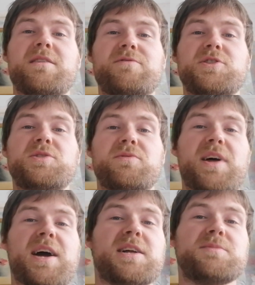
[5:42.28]
levers
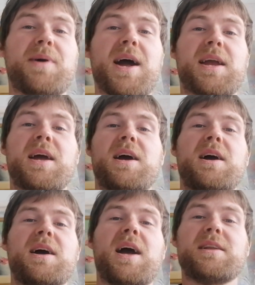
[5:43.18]
with the hands back
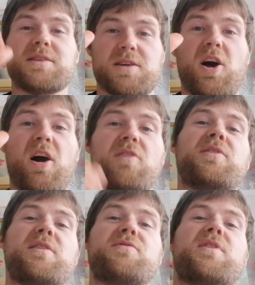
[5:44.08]
and
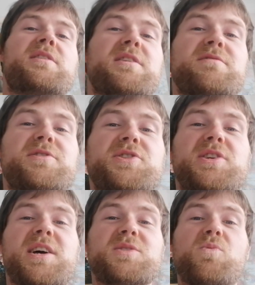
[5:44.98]
half lathe front
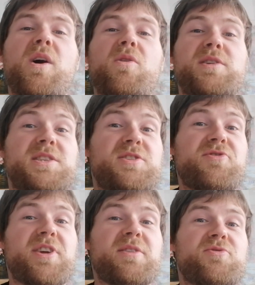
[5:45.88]
levers as well.
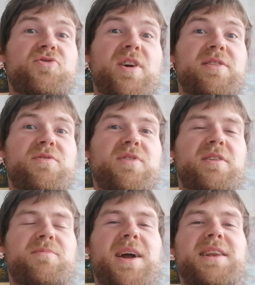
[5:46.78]
Considering I don't train the
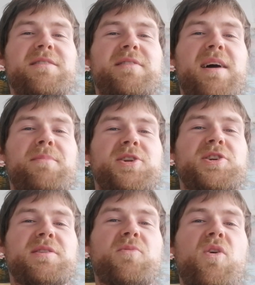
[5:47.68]
front and back lever that
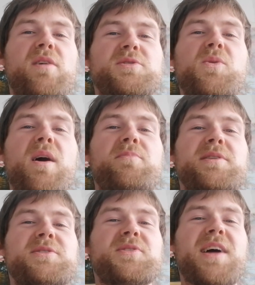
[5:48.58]
much anymore, I was quite
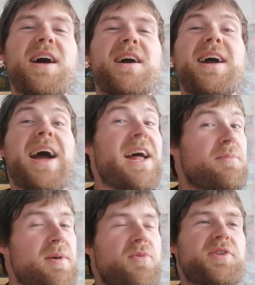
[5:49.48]
pleased with that.
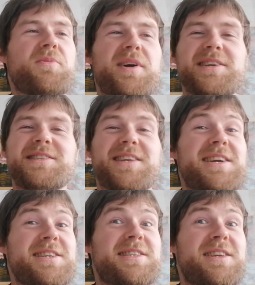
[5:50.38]
And my body weight is
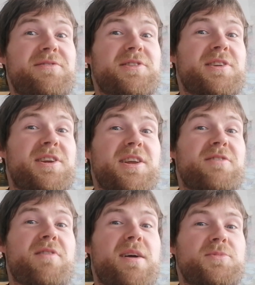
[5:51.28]
87
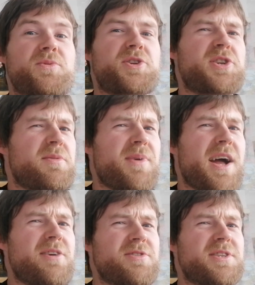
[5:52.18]
kilograms, which in
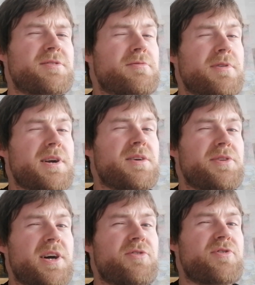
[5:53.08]
pounds is around
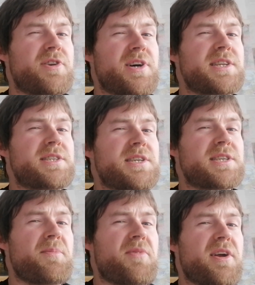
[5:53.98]
190
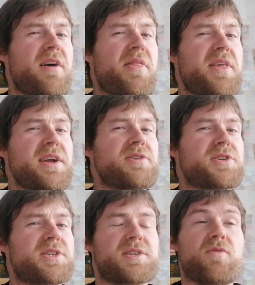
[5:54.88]
something, I think,
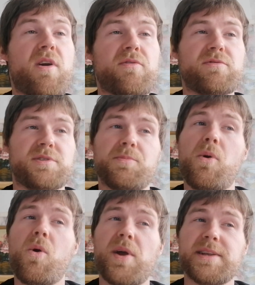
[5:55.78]
just as a reference
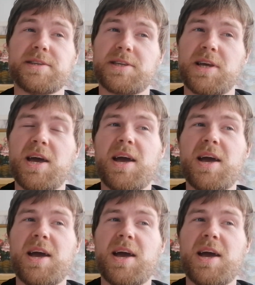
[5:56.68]
point.